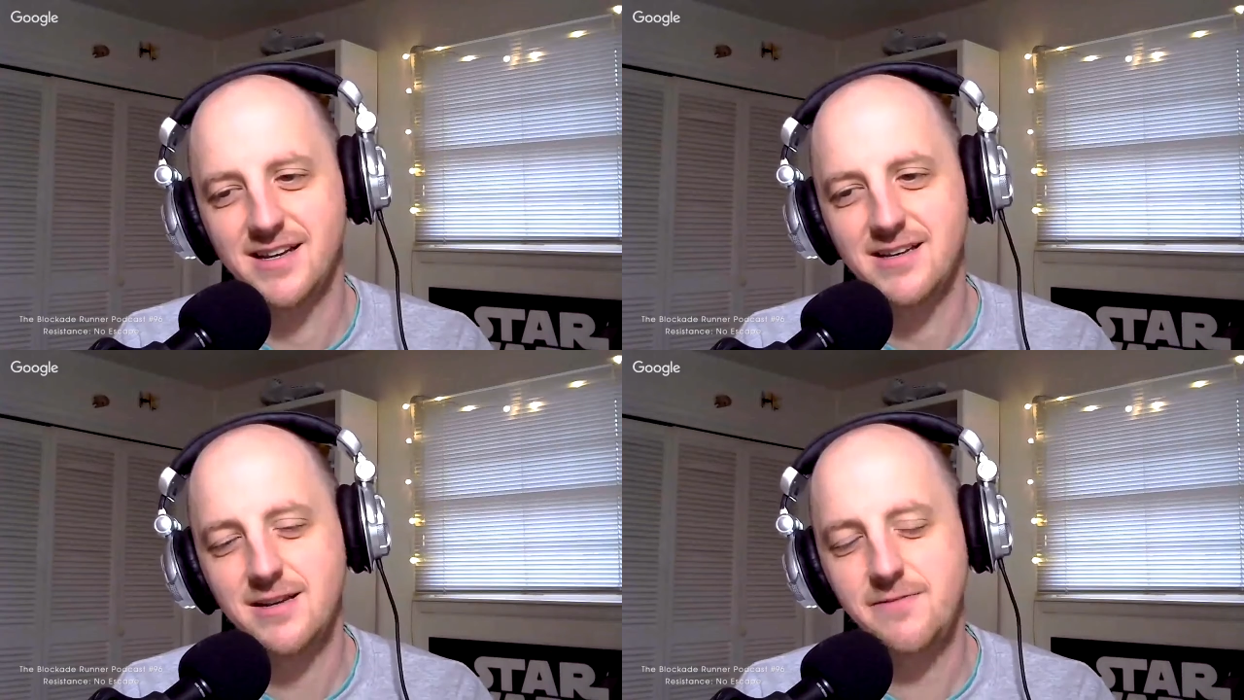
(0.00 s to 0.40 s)

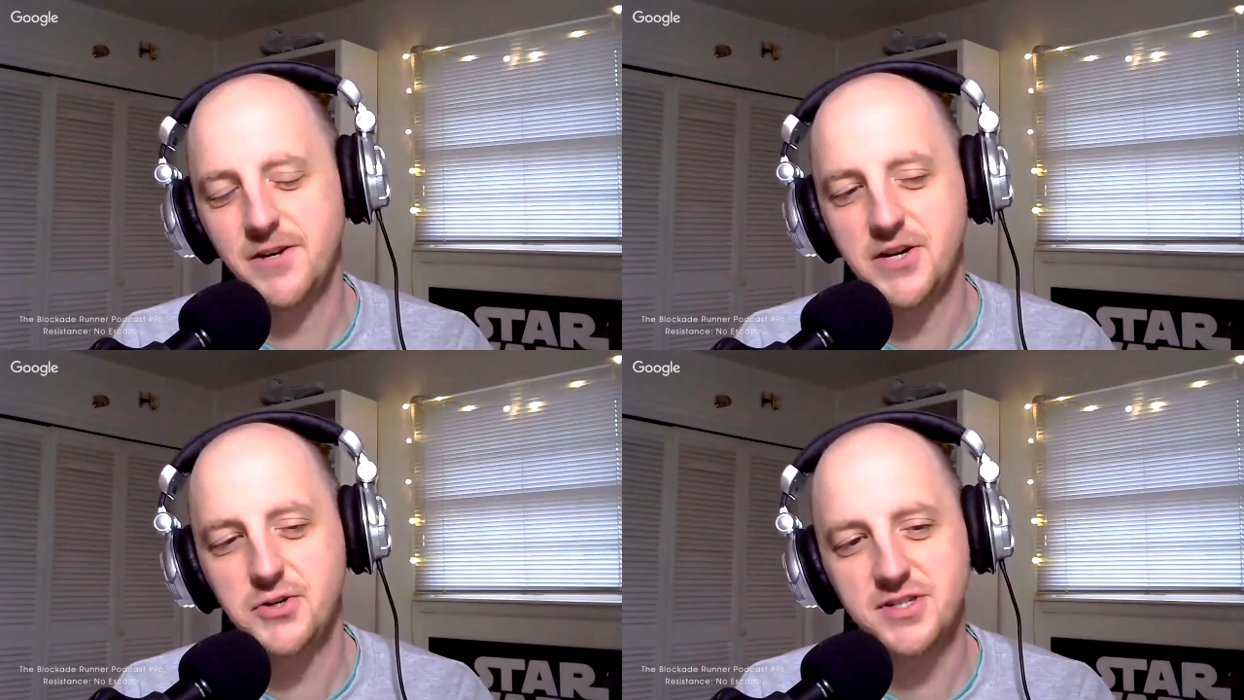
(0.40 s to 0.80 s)
If
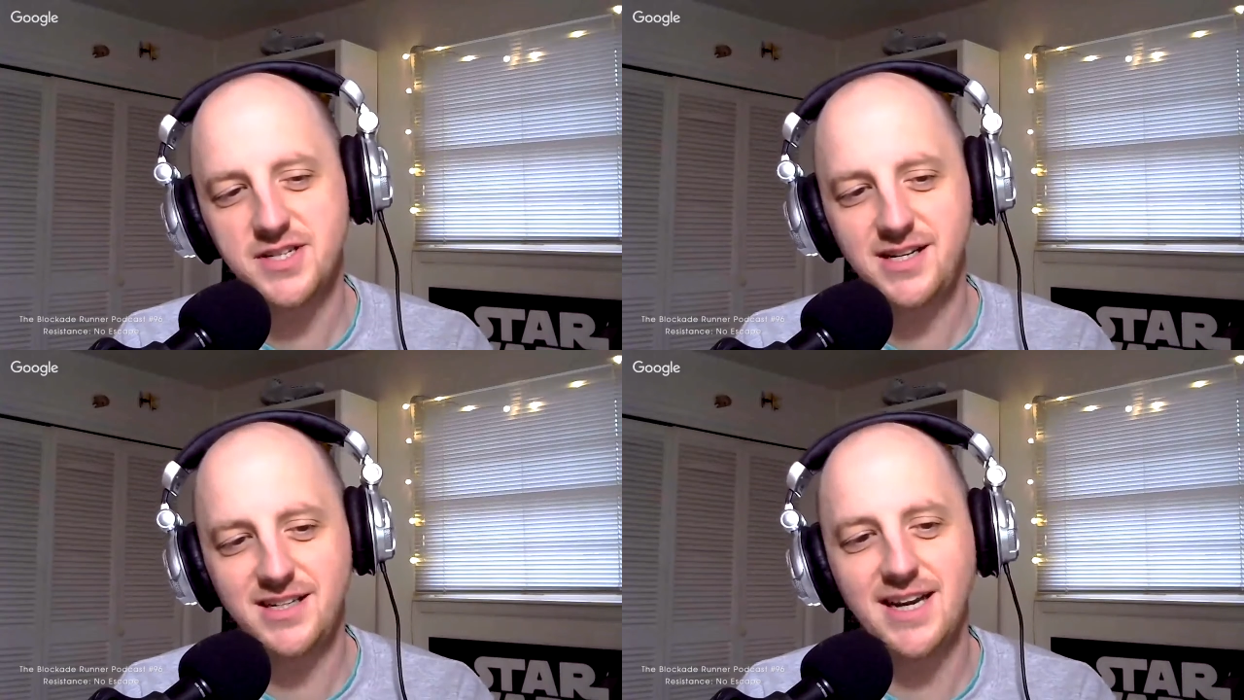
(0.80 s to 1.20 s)
you're
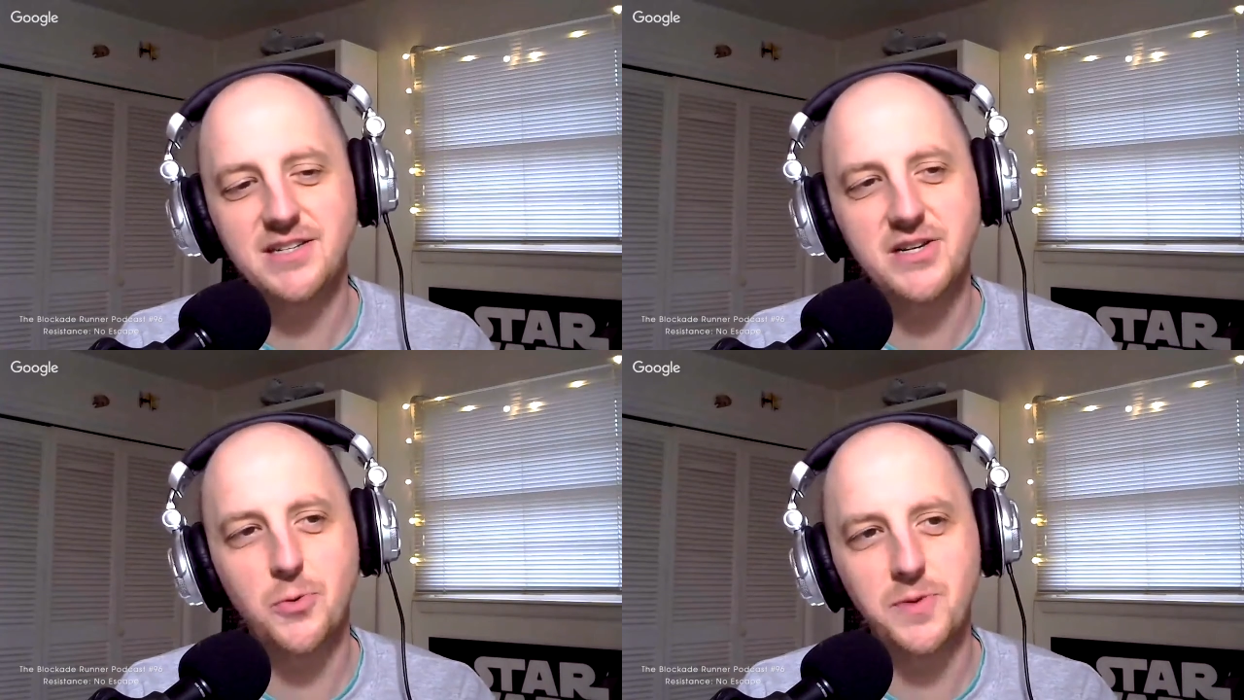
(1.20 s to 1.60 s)
interested in
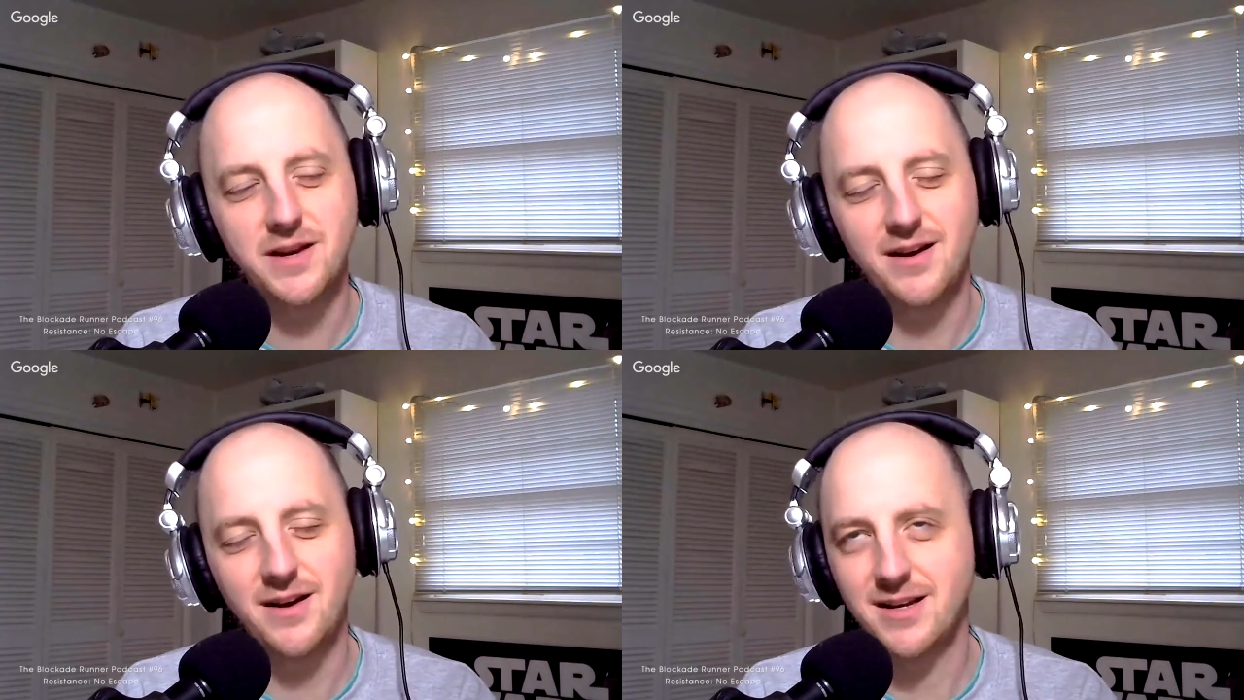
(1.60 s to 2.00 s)
guest
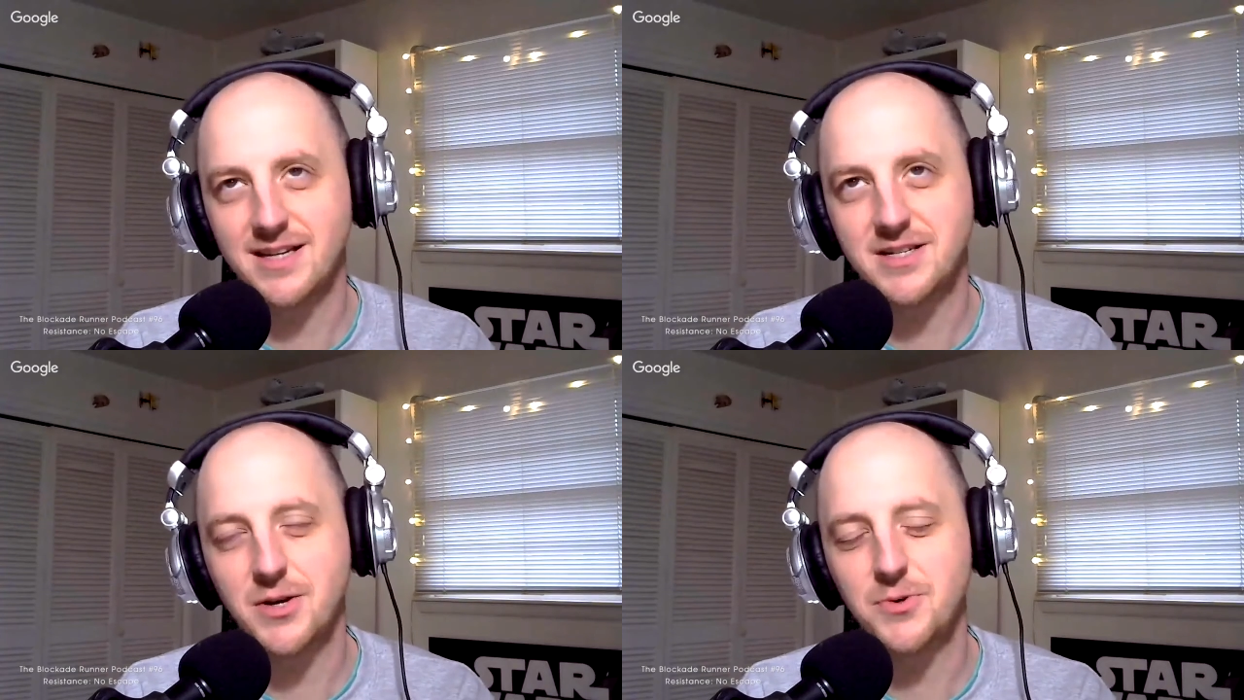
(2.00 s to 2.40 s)
hosting
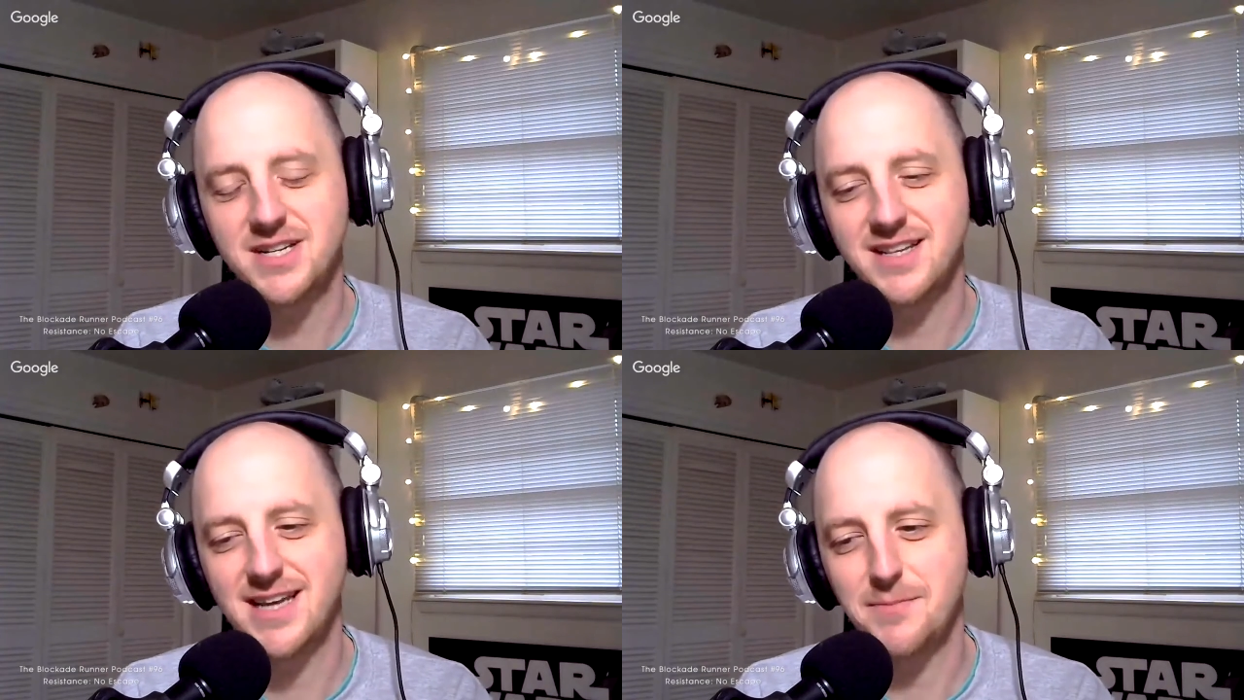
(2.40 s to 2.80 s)
the